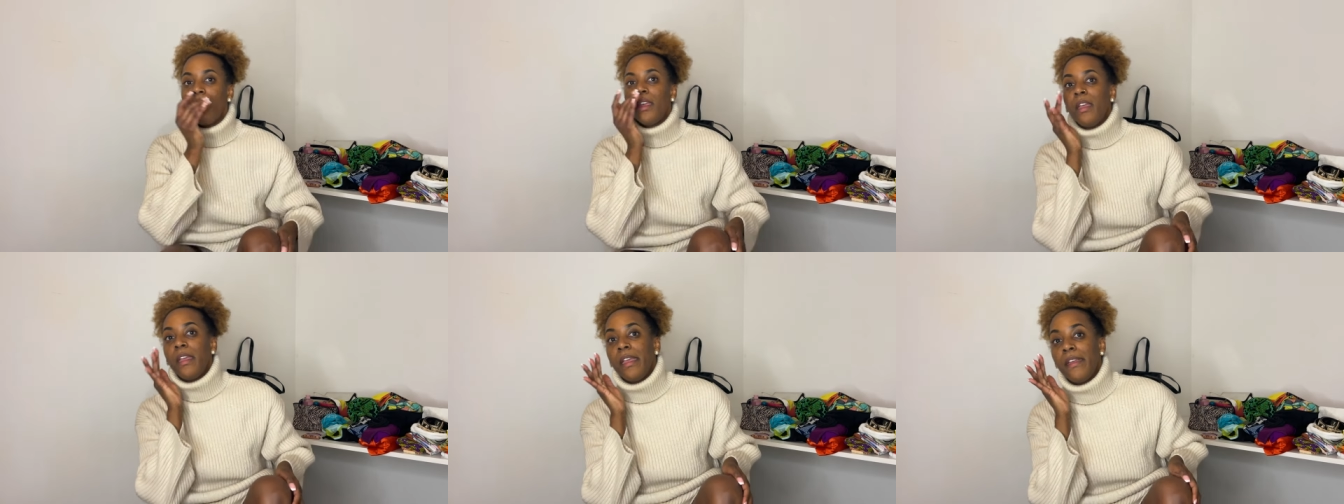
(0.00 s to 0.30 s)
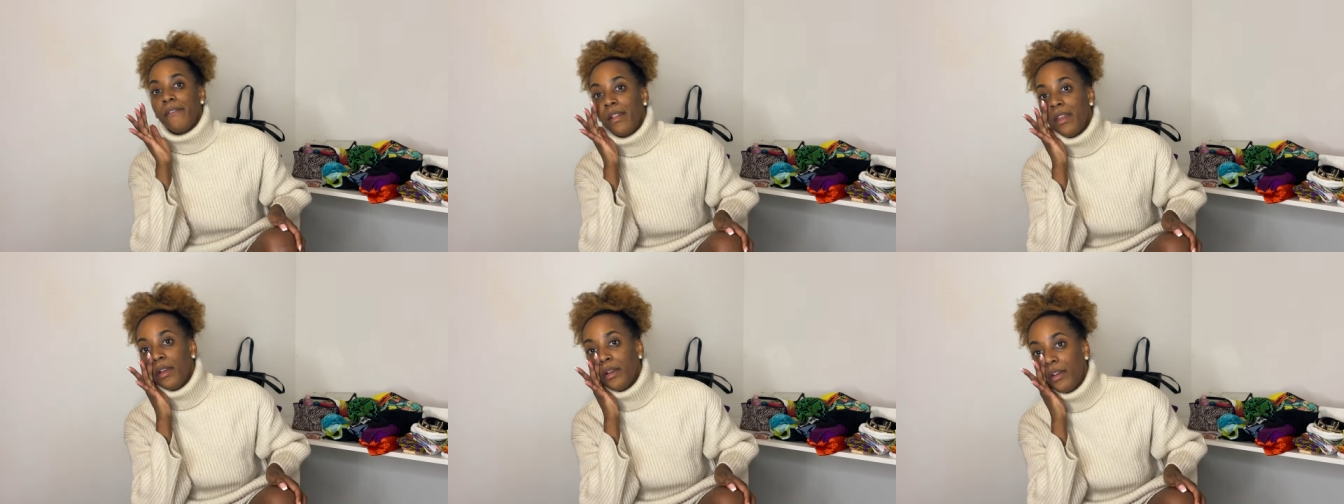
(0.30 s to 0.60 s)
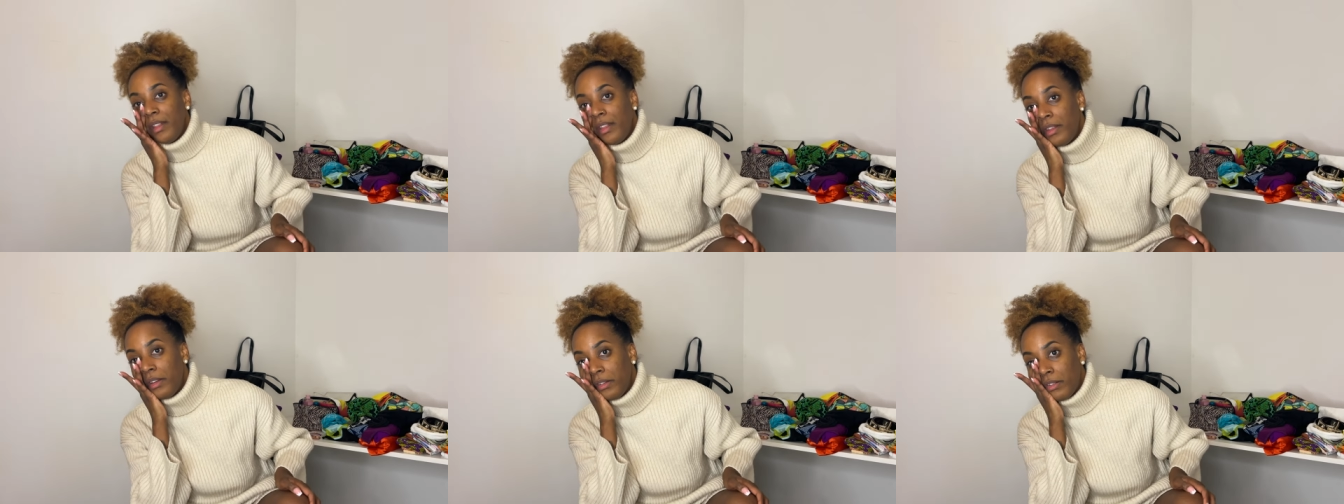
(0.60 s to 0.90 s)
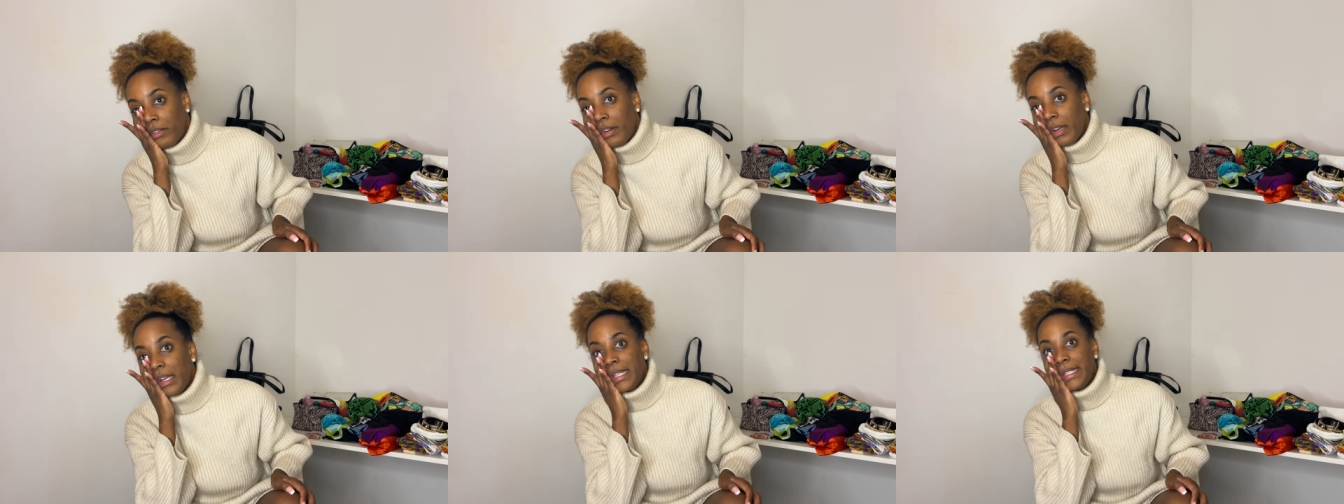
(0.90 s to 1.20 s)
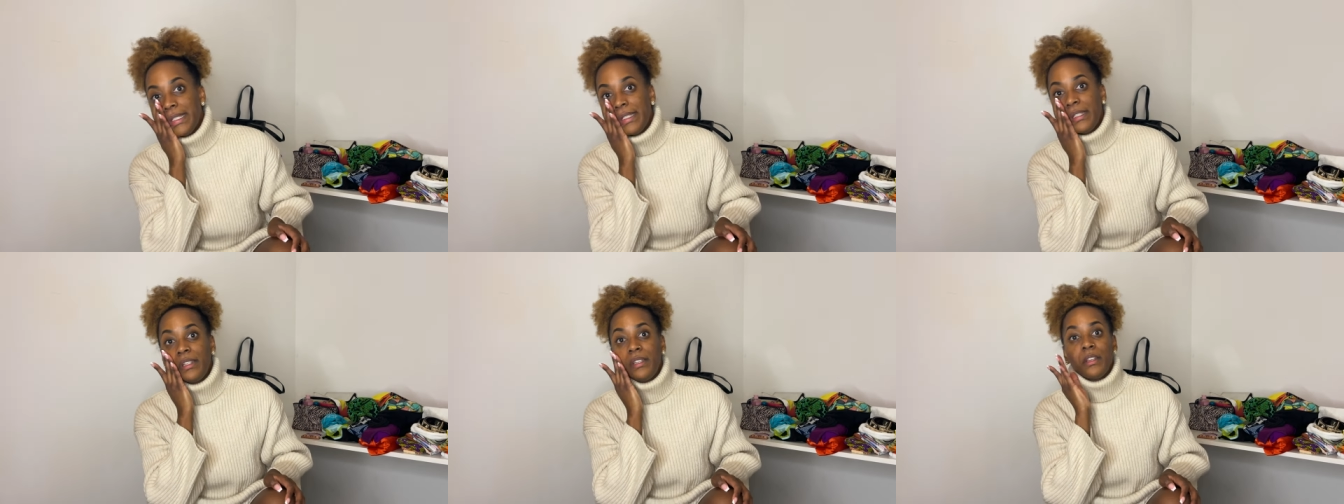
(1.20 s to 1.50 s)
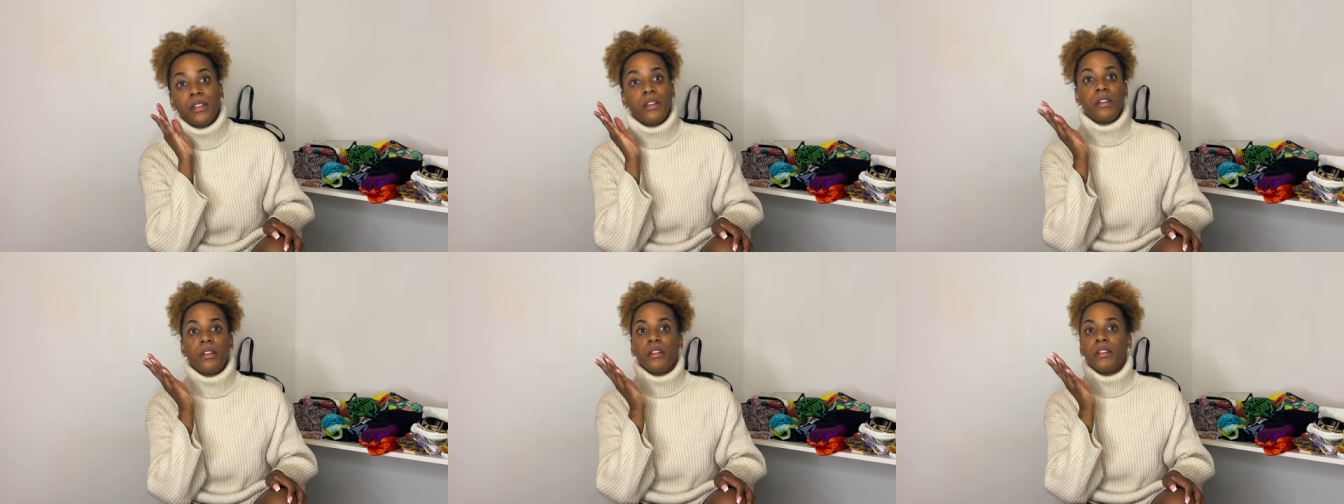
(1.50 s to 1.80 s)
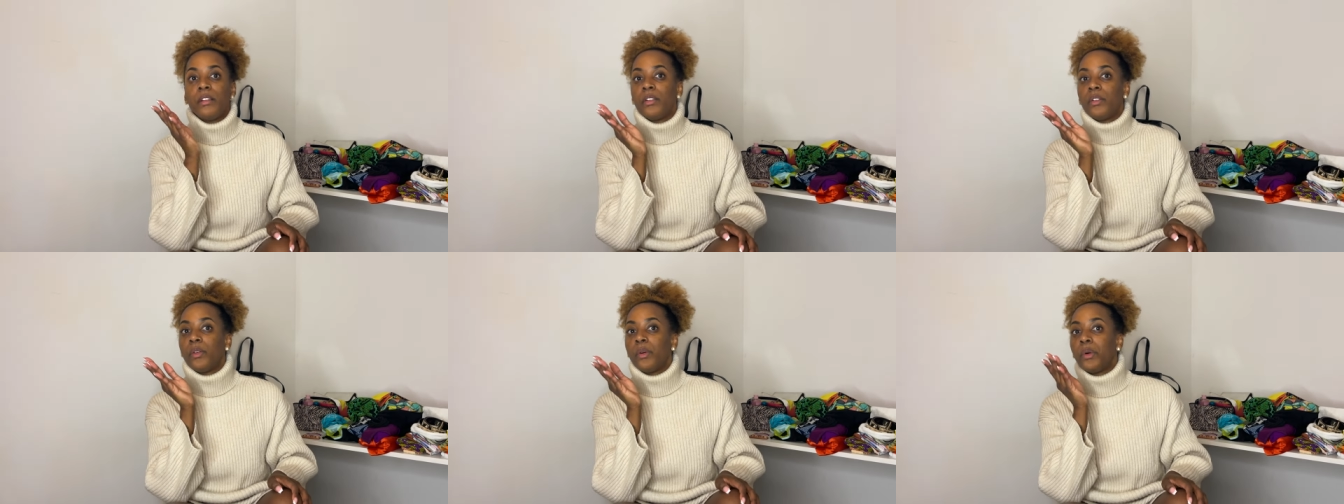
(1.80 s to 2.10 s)
If I look a little crazy
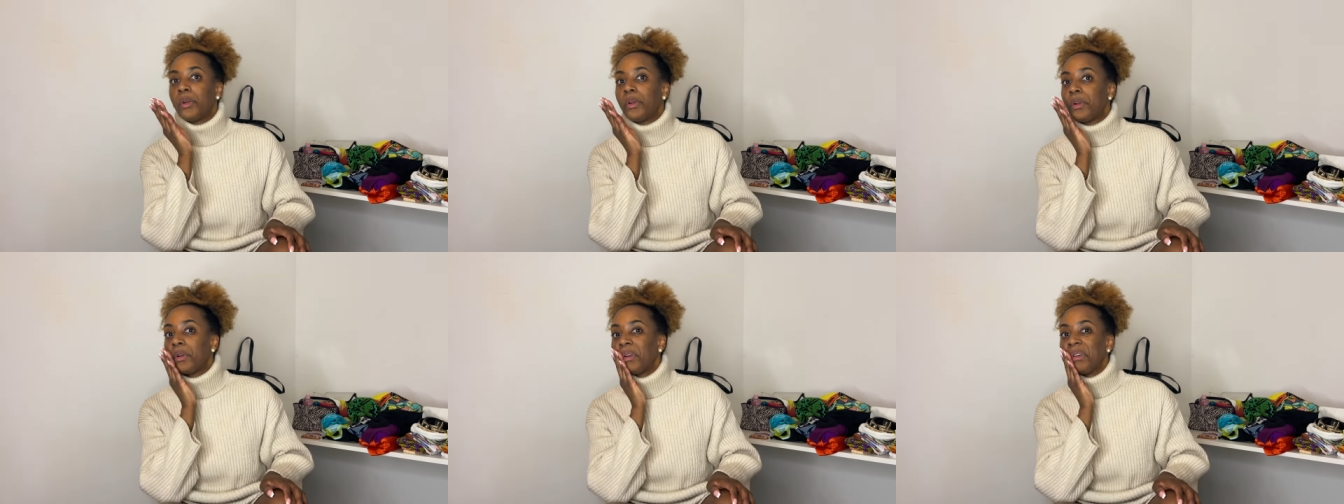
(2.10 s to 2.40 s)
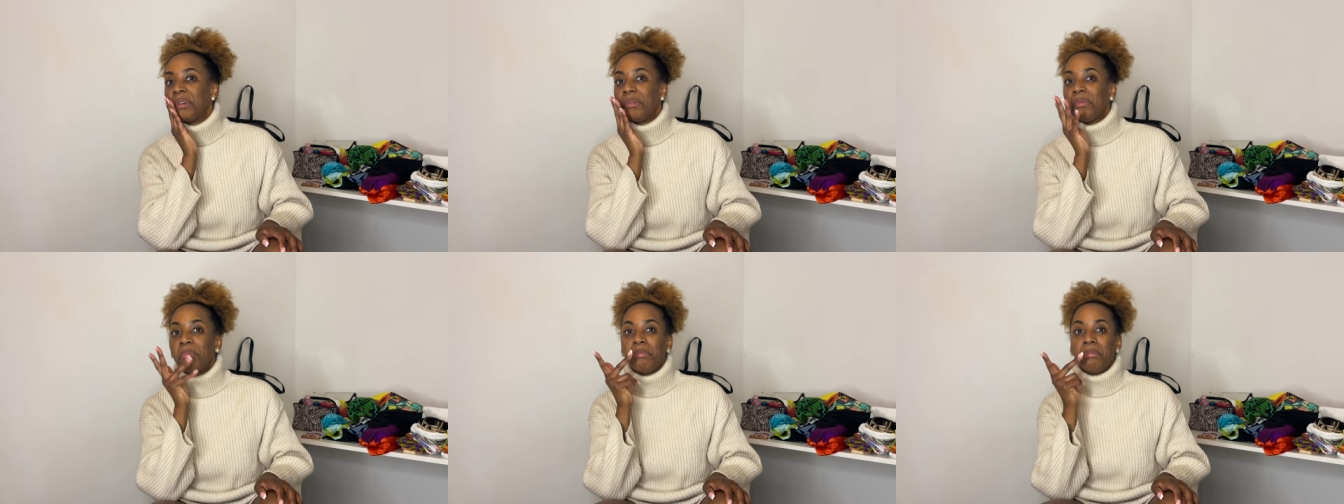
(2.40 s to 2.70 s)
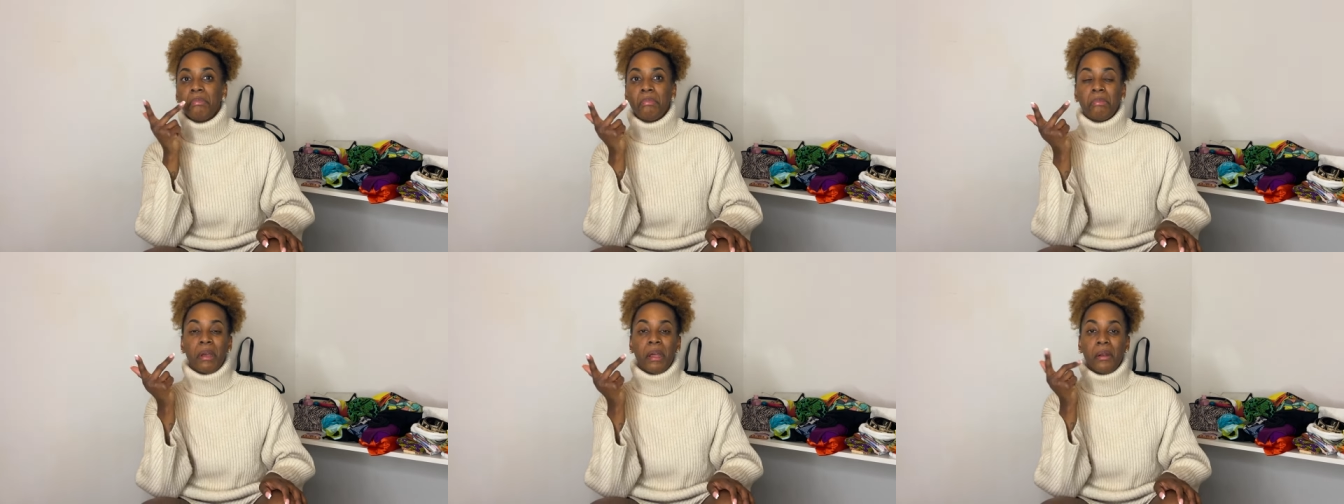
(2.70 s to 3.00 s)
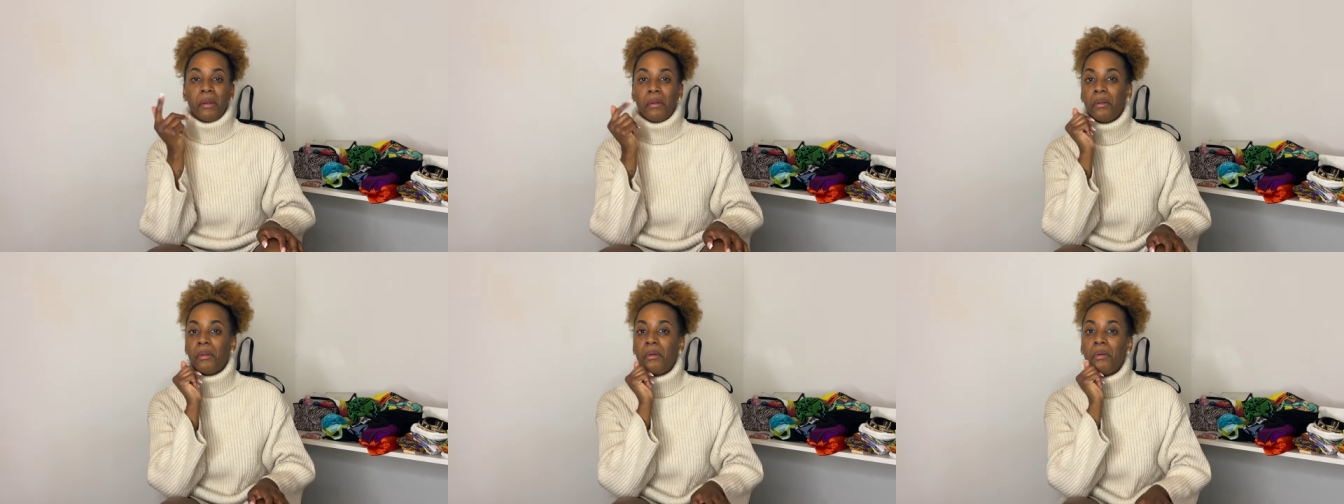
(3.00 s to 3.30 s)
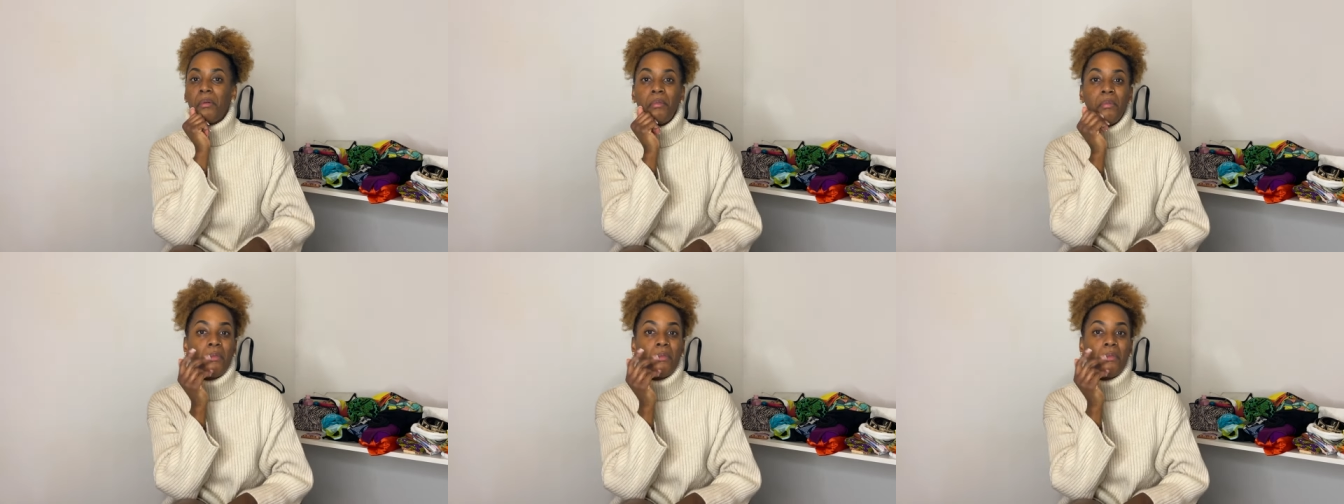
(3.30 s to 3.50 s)
or I don't know,